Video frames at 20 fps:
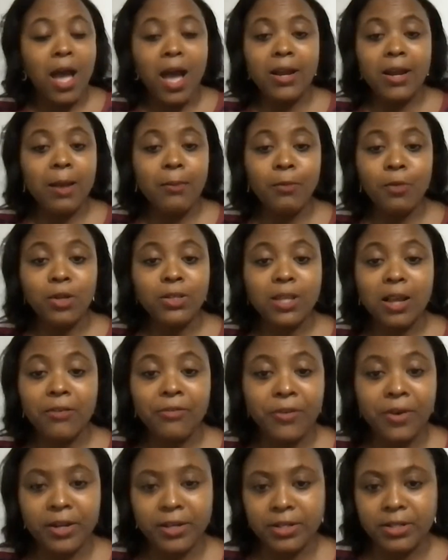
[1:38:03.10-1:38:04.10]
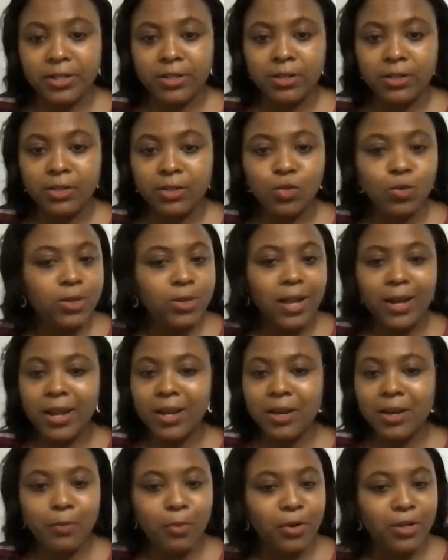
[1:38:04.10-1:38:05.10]
And I'm not afraid to tell
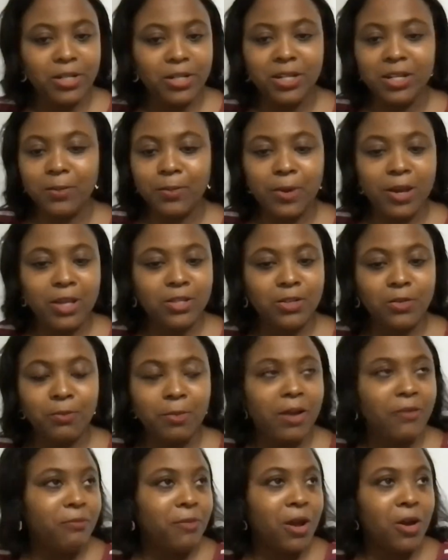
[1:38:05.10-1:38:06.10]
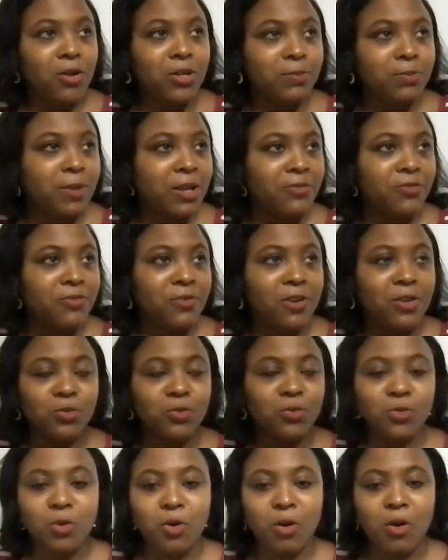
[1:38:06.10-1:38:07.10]
anybody in the presence of my, my husband's friends
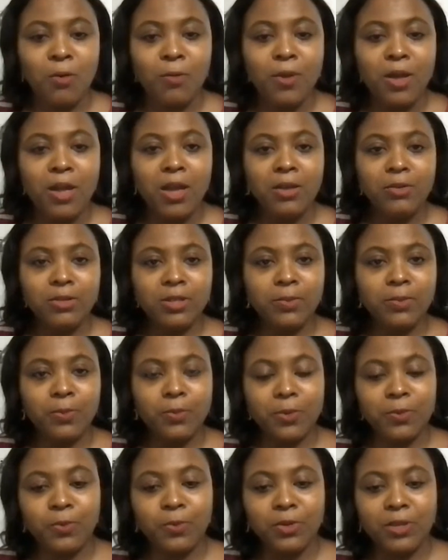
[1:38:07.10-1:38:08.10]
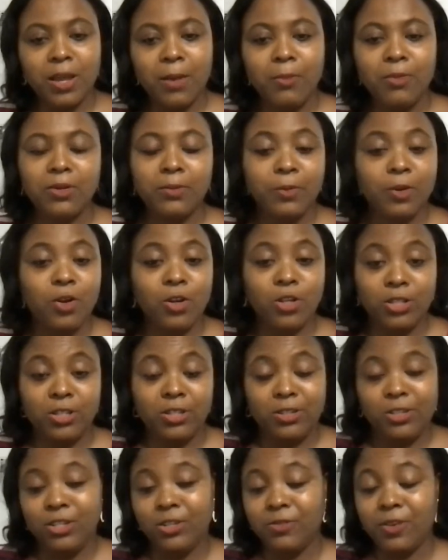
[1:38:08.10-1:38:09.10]
will come see people put them on the, because
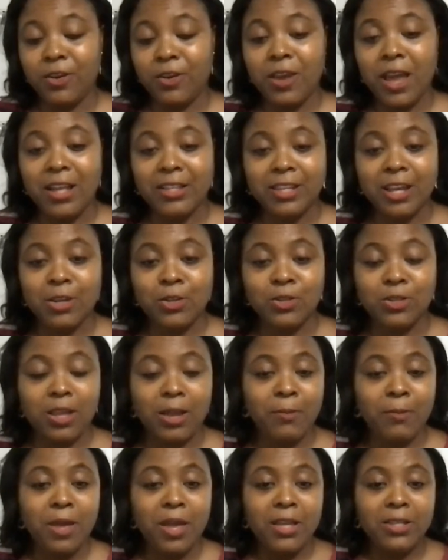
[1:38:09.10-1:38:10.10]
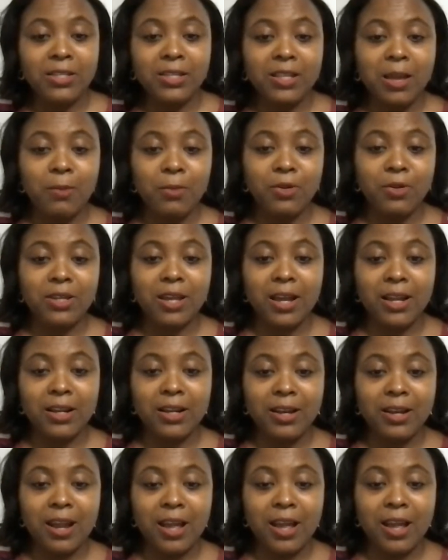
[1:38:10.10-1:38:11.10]
she's very attached them see them on their
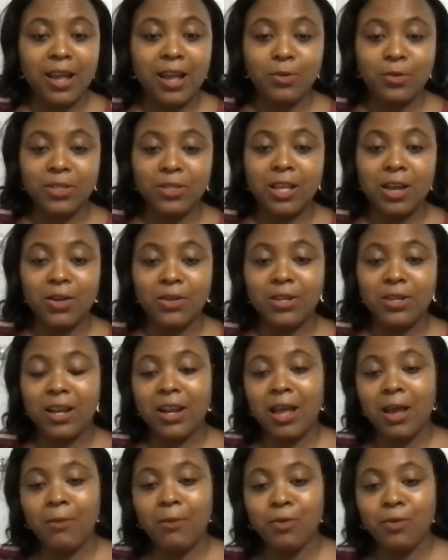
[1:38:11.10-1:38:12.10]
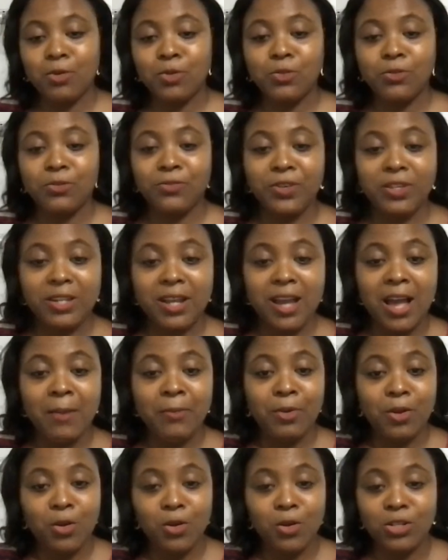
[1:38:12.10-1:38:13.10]
they'll sit down on their lap want to feed her
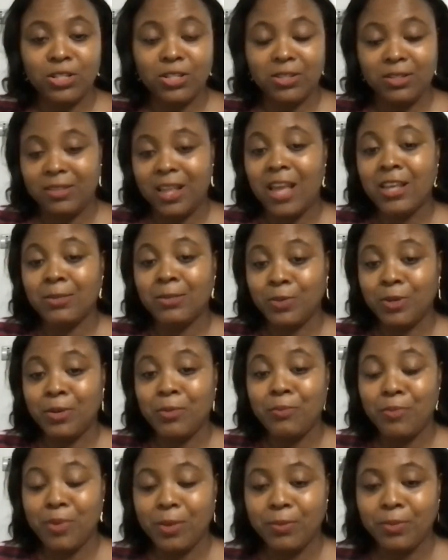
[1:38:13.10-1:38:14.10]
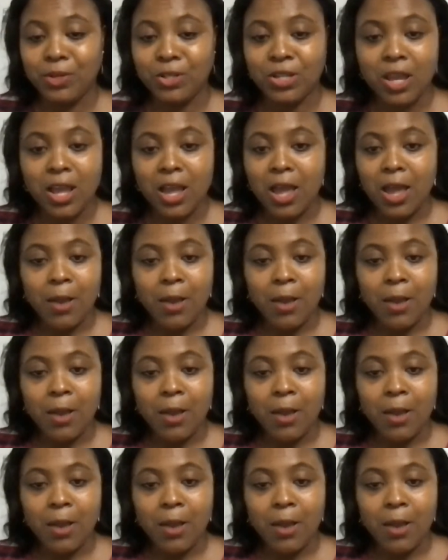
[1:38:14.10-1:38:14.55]
because she likes being babyish.